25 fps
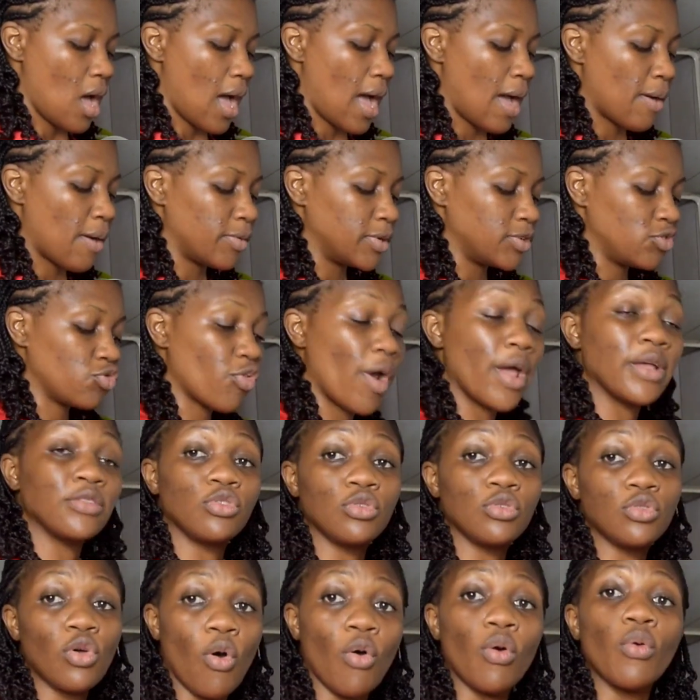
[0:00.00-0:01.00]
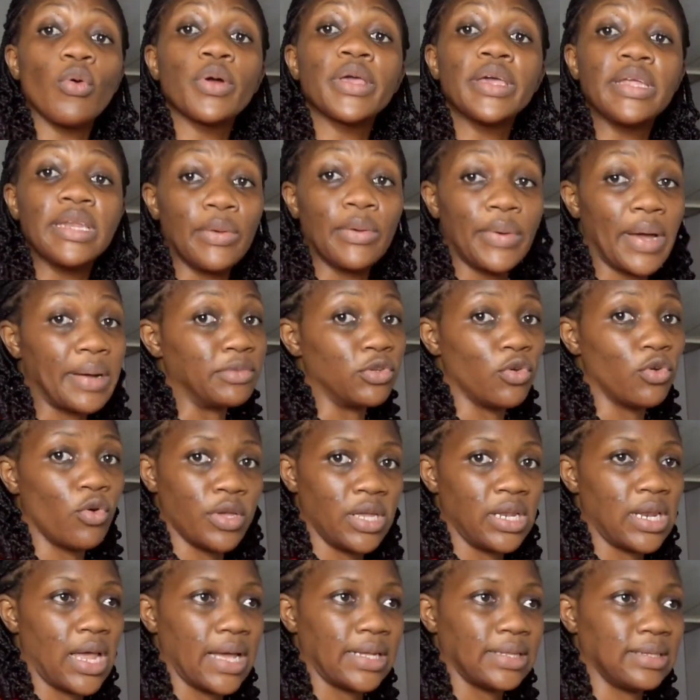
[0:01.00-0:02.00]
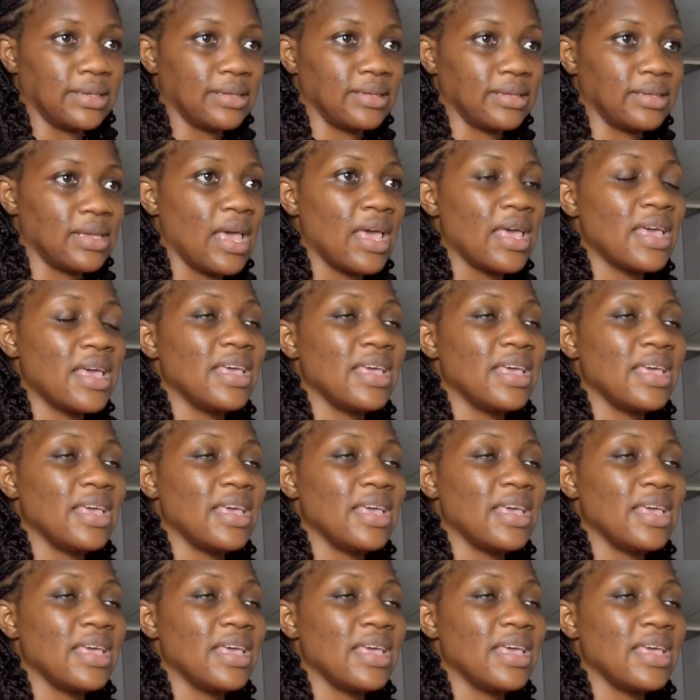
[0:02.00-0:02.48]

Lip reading: I was trying to talk, okay, the way I'm talking like this.